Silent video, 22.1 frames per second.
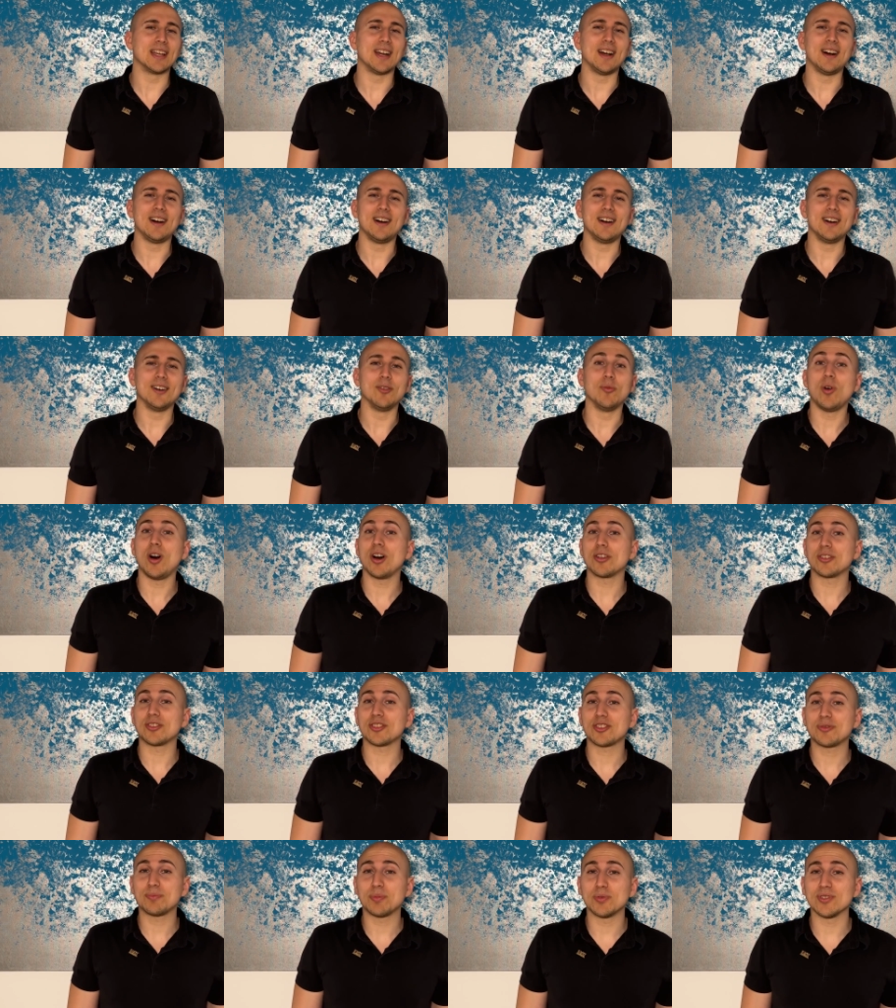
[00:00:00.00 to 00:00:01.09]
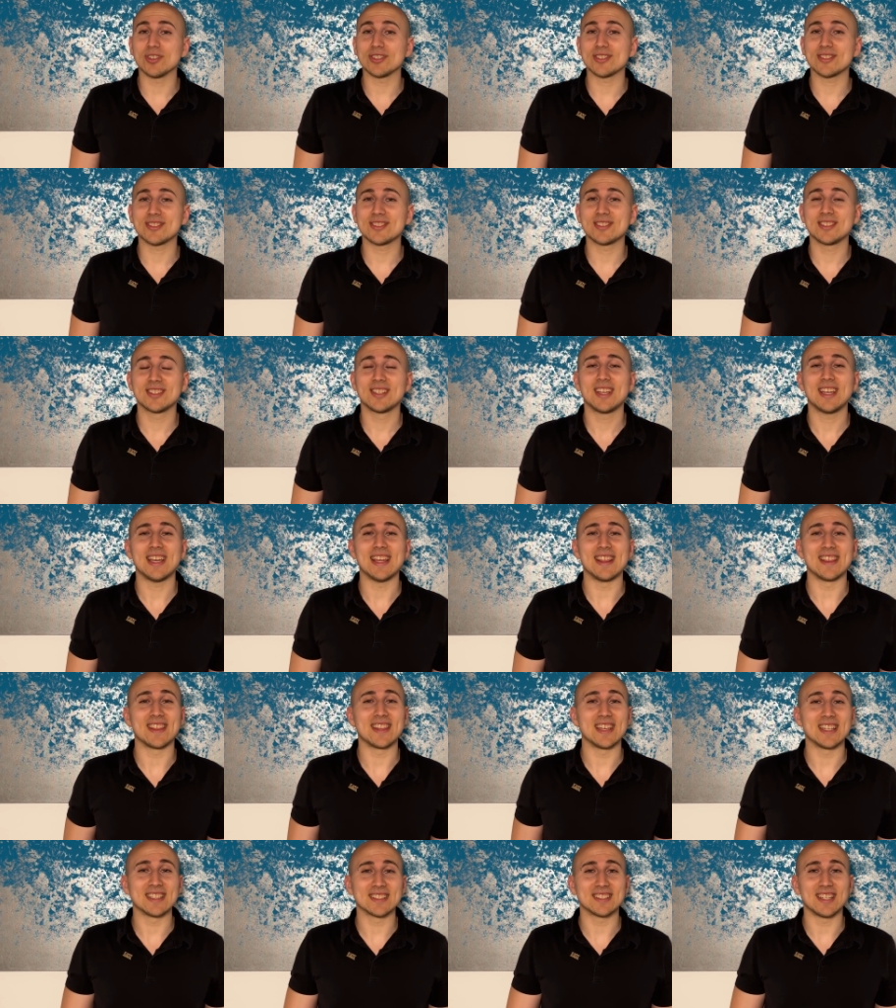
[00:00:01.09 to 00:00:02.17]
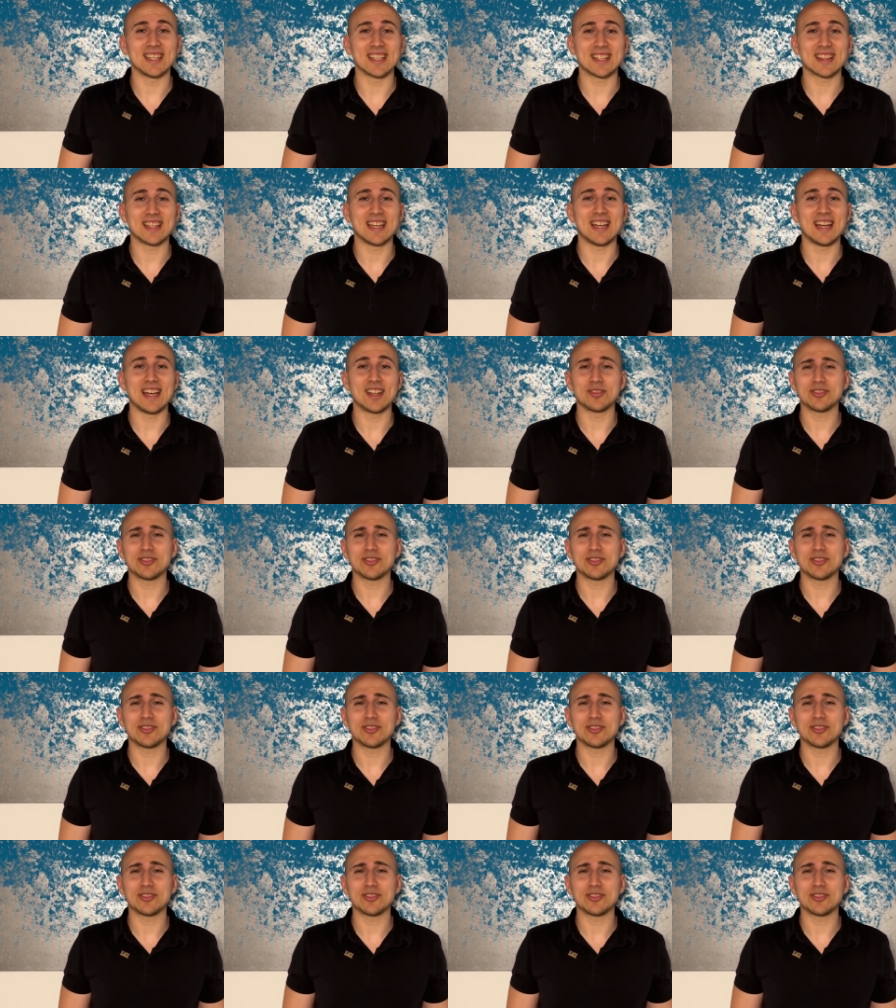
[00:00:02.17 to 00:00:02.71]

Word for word: water sports and things like that,